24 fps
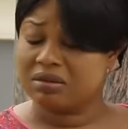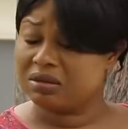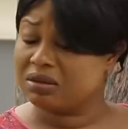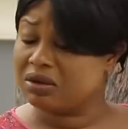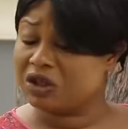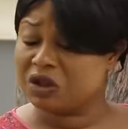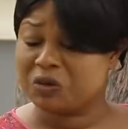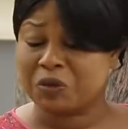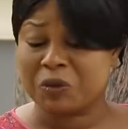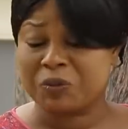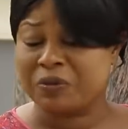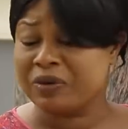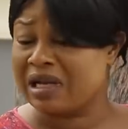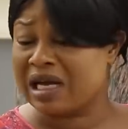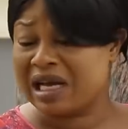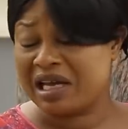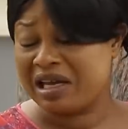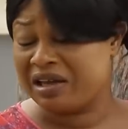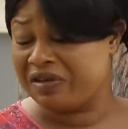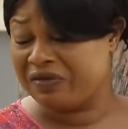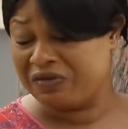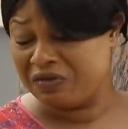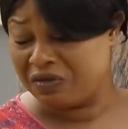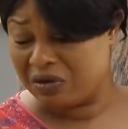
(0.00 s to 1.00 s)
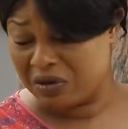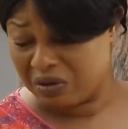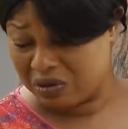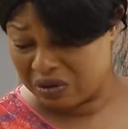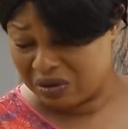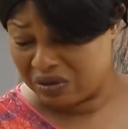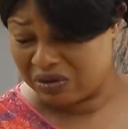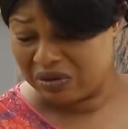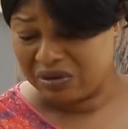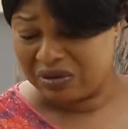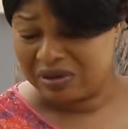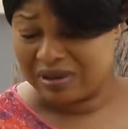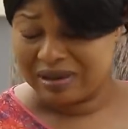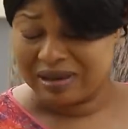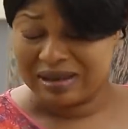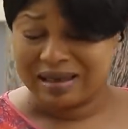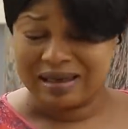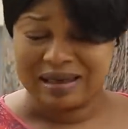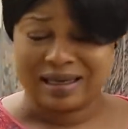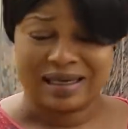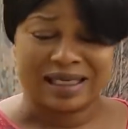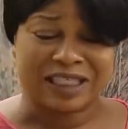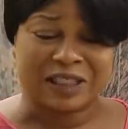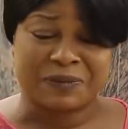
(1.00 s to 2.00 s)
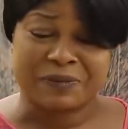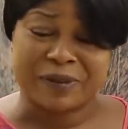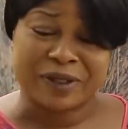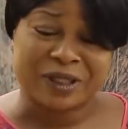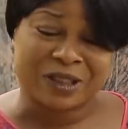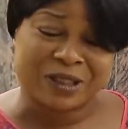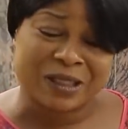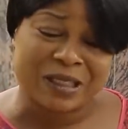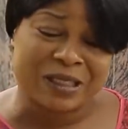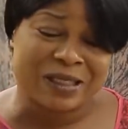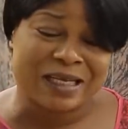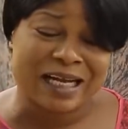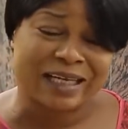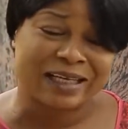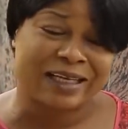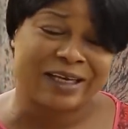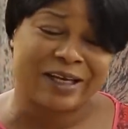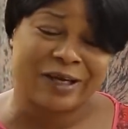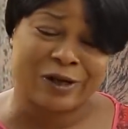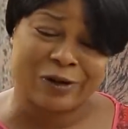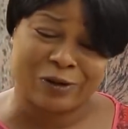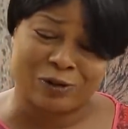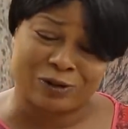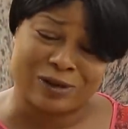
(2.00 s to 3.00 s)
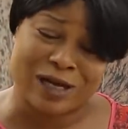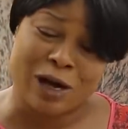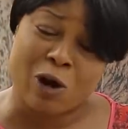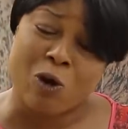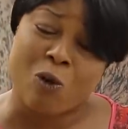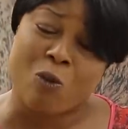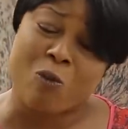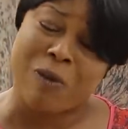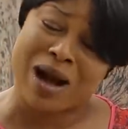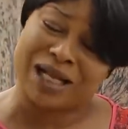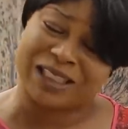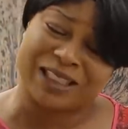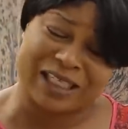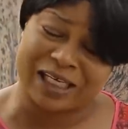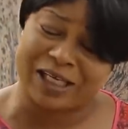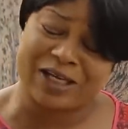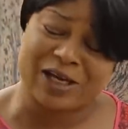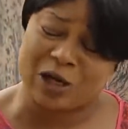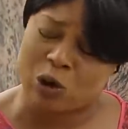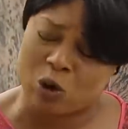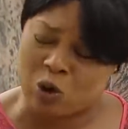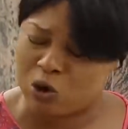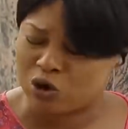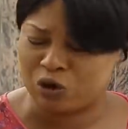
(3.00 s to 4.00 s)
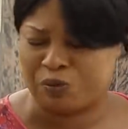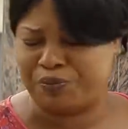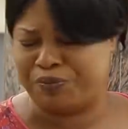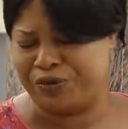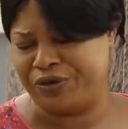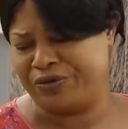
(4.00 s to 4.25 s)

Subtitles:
Those people are evil, oh. Especially that girl, that Obanje girl called